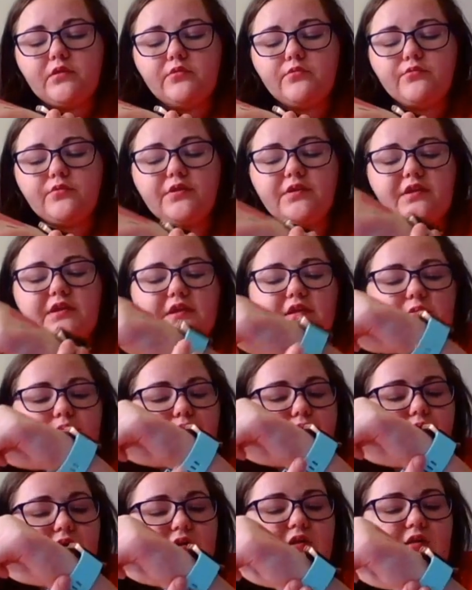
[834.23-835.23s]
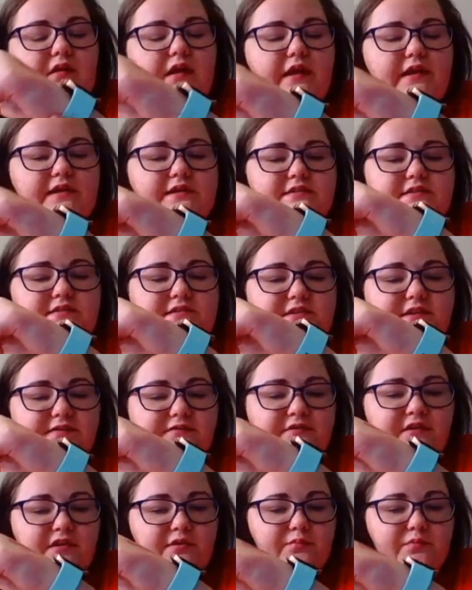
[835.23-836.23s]
really pretty, like it's a
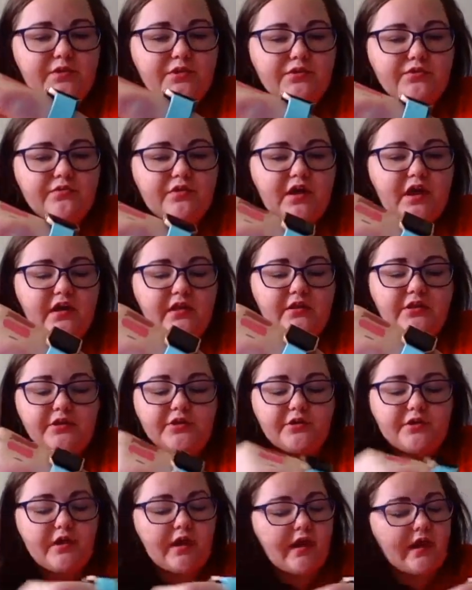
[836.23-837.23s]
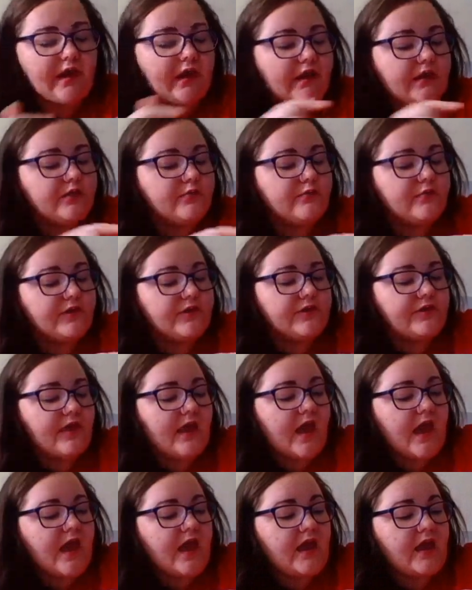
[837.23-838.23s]
Tiffany blue color and with
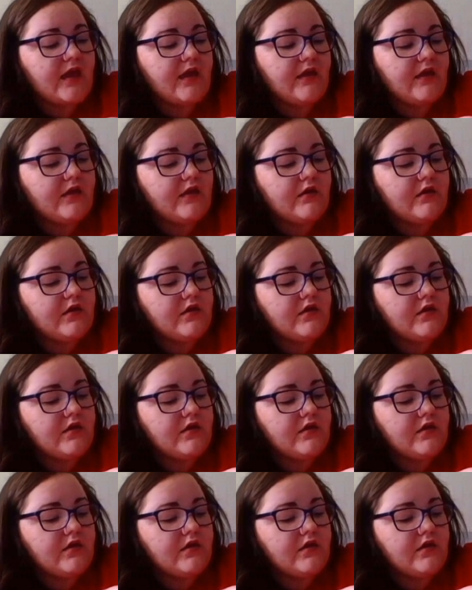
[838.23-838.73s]
a